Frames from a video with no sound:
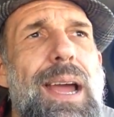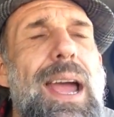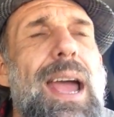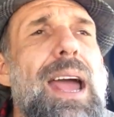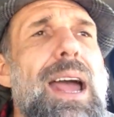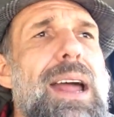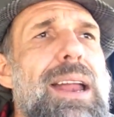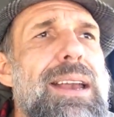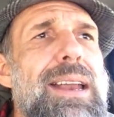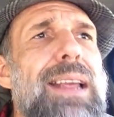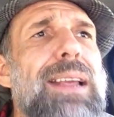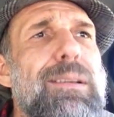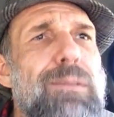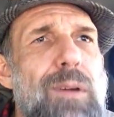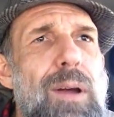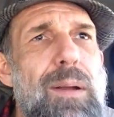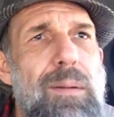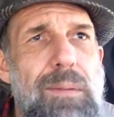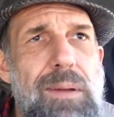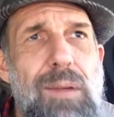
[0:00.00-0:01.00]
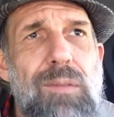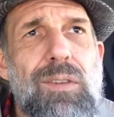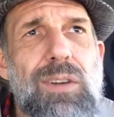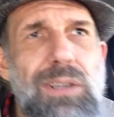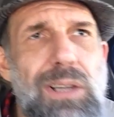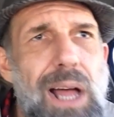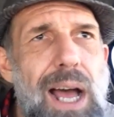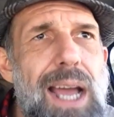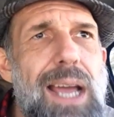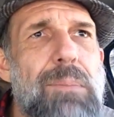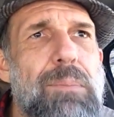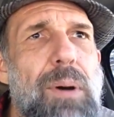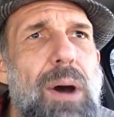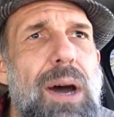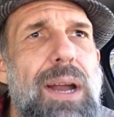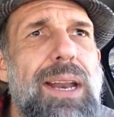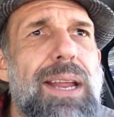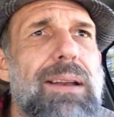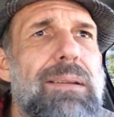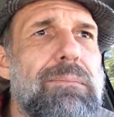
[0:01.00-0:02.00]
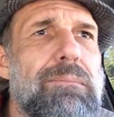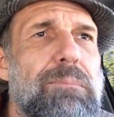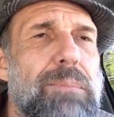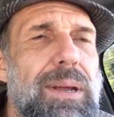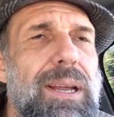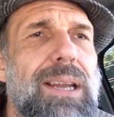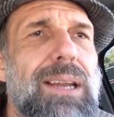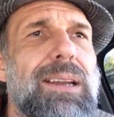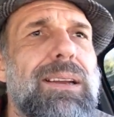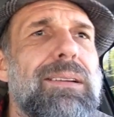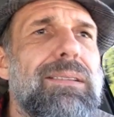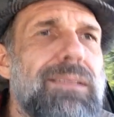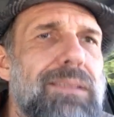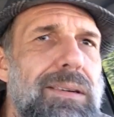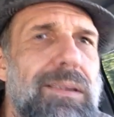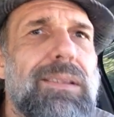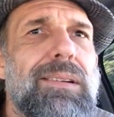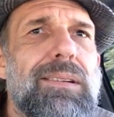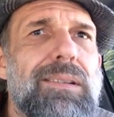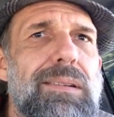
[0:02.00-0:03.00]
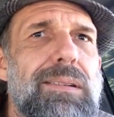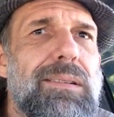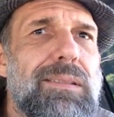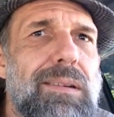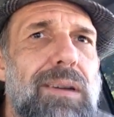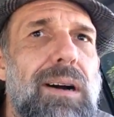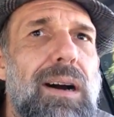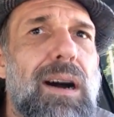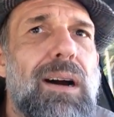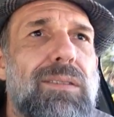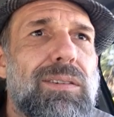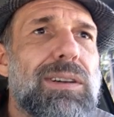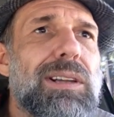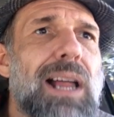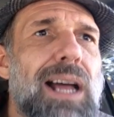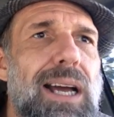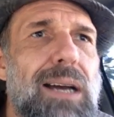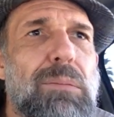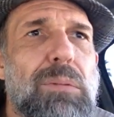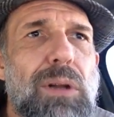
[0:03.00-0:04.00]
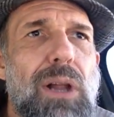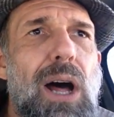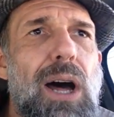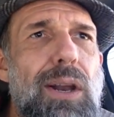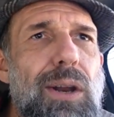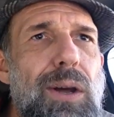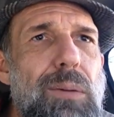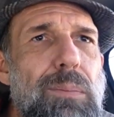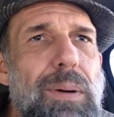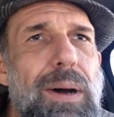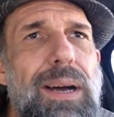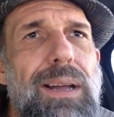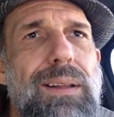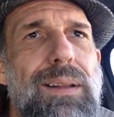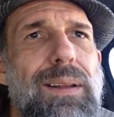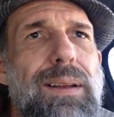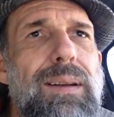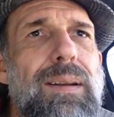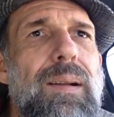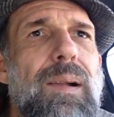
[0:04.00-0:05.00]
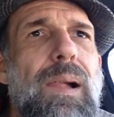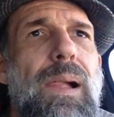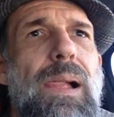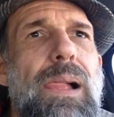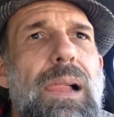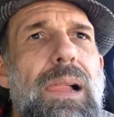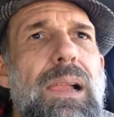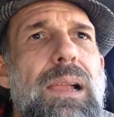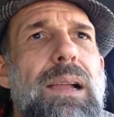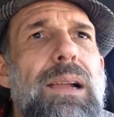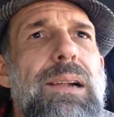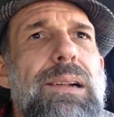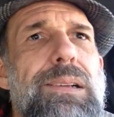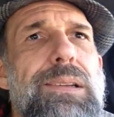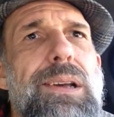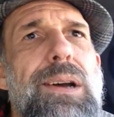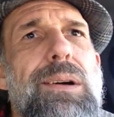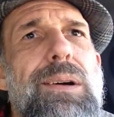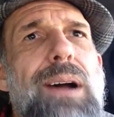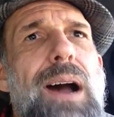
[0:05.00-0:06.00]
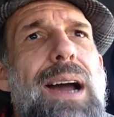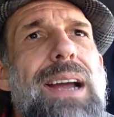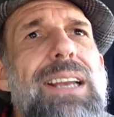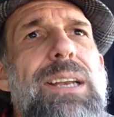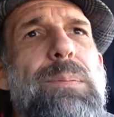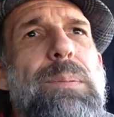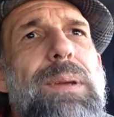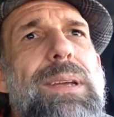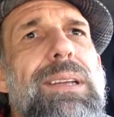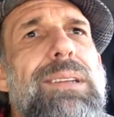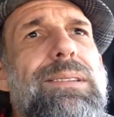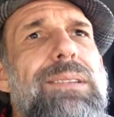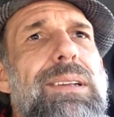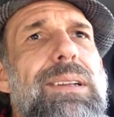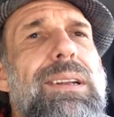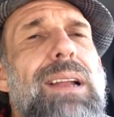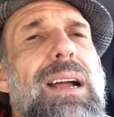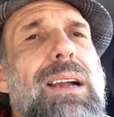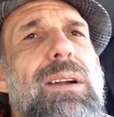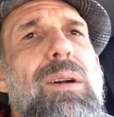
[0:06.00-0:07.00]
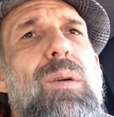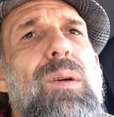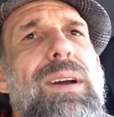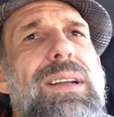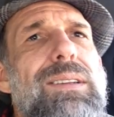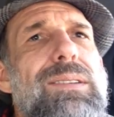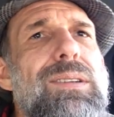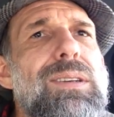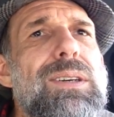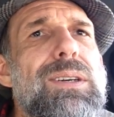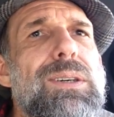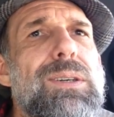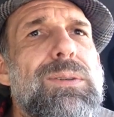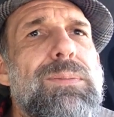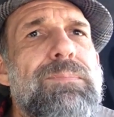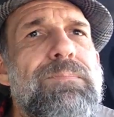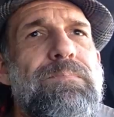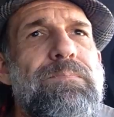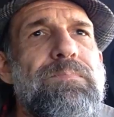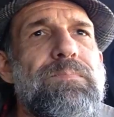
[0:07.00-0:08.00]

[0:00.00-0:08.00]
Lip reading: and can rely upon it being a reliable autopilot. So INTP is not going to